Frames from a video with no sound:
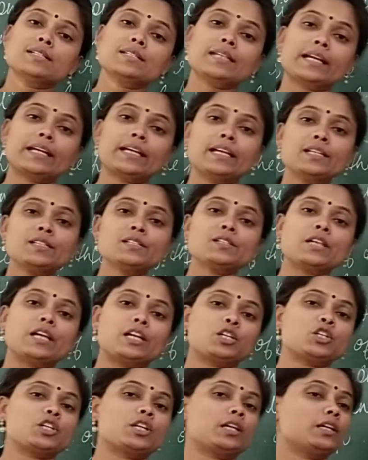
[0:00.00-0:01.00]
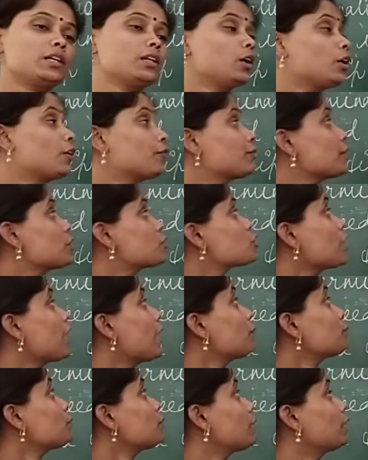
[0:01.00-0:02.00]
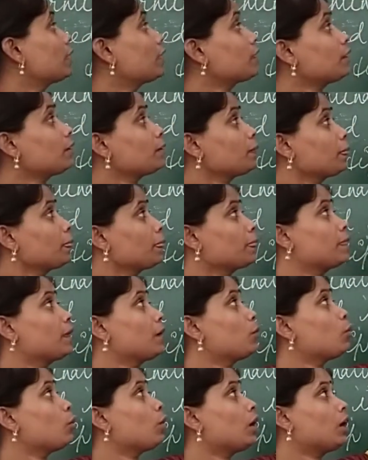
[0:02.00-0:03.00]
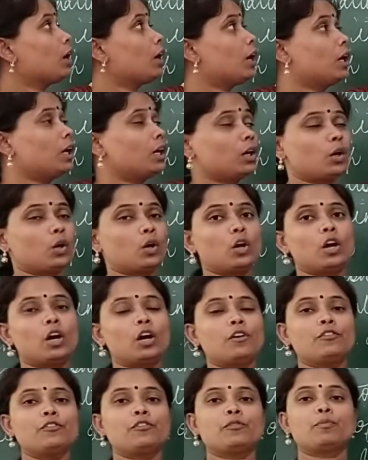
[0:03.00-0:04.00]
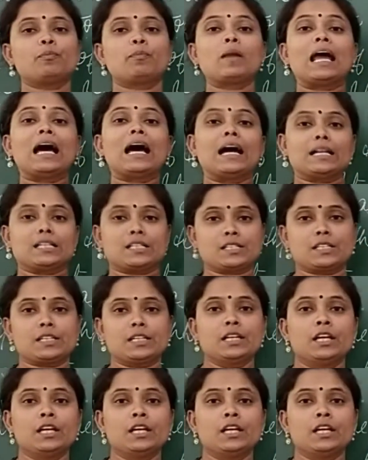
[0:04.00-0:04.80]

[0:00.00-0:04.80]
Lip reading: second session of the chapter The World of Plants.